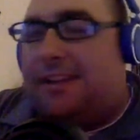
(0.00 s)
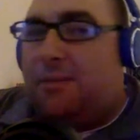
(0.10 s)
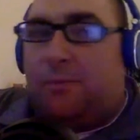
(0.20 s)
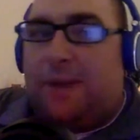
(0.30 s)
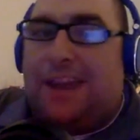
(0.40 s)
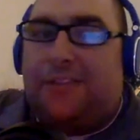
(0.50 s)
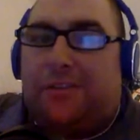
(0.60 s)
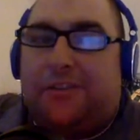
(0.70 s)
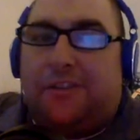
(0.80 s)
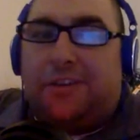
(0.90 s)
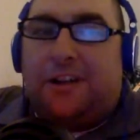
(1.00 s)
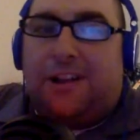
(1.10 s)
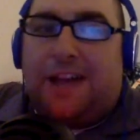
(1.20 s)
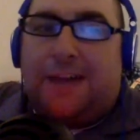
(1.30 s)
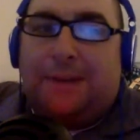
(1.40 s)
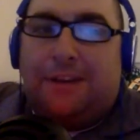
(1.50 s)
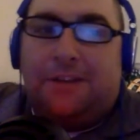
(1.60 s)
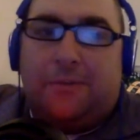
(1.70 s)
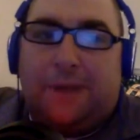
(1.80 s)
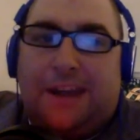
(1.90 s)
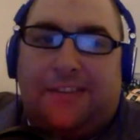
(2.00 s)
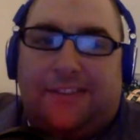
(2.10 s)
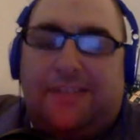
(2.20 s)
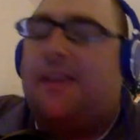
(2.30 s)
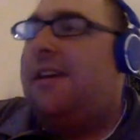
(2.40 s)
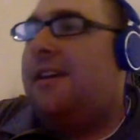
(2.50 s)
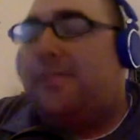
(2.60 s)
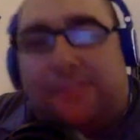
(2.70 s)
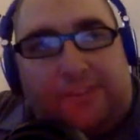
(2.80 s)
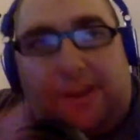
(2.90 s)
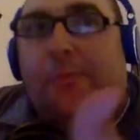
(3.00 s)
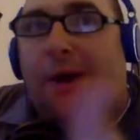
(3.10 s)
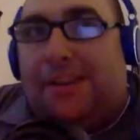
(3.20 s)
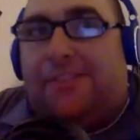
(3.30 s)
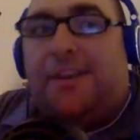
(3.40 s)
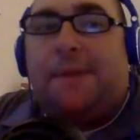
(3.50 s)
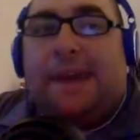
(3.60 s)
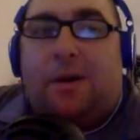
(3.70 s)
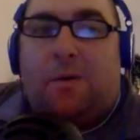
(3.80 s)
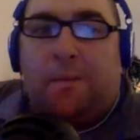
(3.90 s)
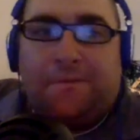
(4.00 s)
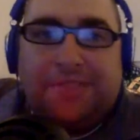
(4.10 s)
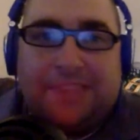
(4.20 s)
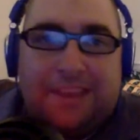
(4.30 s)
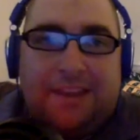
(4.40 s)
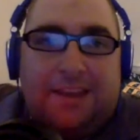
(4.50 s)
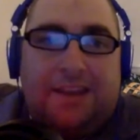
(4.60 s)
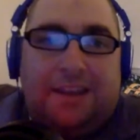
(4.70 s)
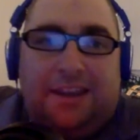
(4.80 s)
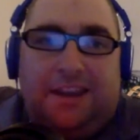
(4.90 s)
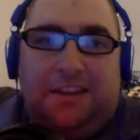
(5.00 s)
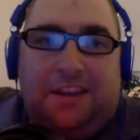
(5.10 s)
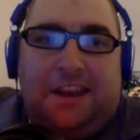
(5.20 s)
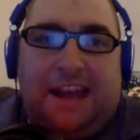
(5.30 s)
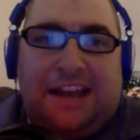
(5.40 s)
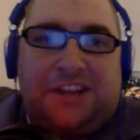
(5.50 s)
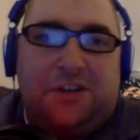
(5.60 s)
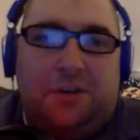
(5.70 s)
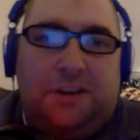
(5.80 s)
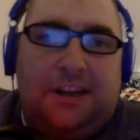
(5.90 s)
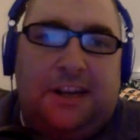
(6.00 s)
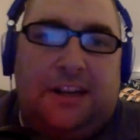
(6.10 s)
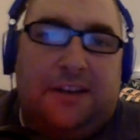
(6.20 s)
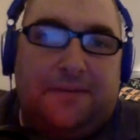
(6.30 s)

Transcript: the Rays are starting to climb into the race some way, somehow. In the National League,